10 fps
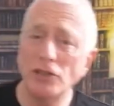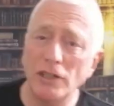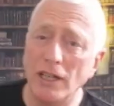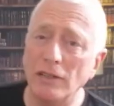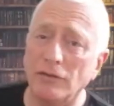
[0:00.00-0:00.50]
do
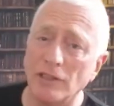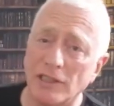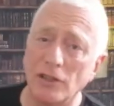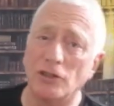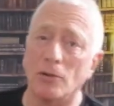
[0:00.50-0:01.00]
you need for a
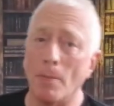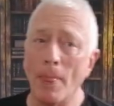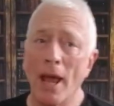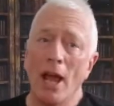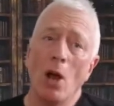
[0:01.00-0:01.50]
sigil?
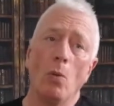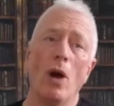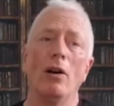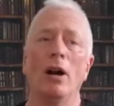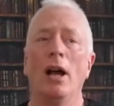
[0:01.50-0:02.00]

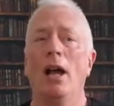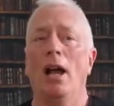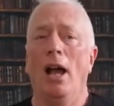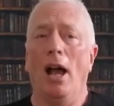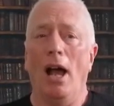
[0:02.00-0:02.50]
Well,
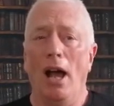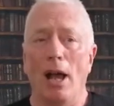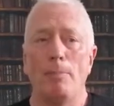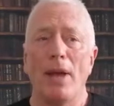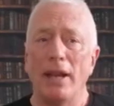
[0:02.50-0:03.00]

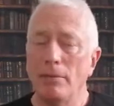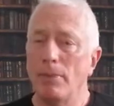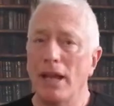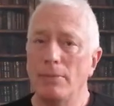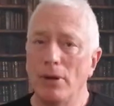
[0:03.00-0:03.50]
a pen and
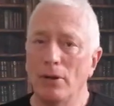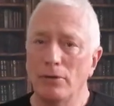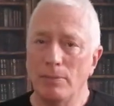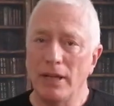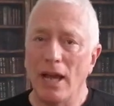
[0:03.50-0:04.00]
paper will
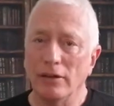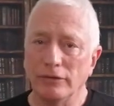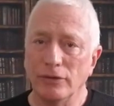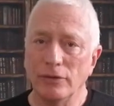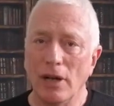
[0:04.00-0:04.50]
be
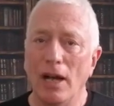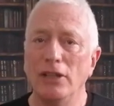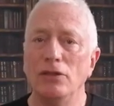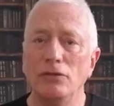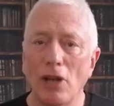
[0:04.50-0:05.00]
helpful.
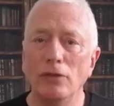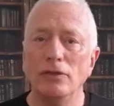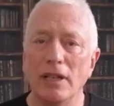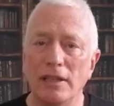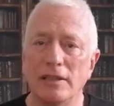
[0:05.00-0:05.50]
You don't
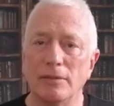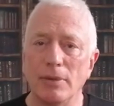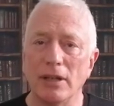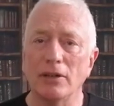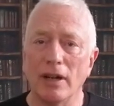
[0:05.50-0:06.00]
need to
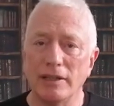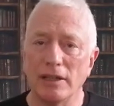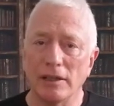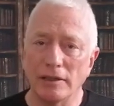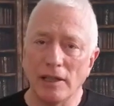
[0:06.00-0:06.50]
be a great
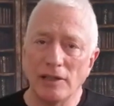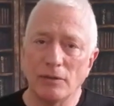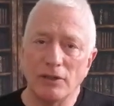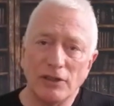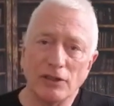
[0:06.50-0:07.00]
artist,
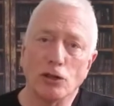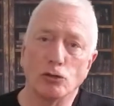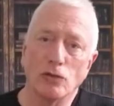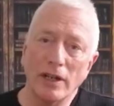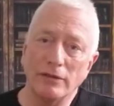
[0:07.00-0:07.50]
which is
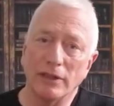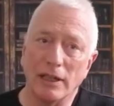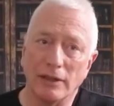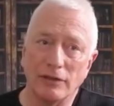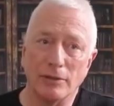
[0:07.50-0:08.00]
a great
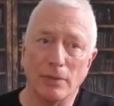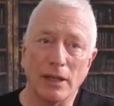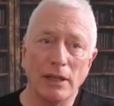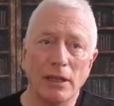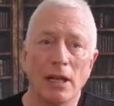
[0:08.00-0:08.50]
relief to
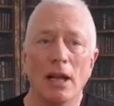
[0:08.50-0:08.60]
me.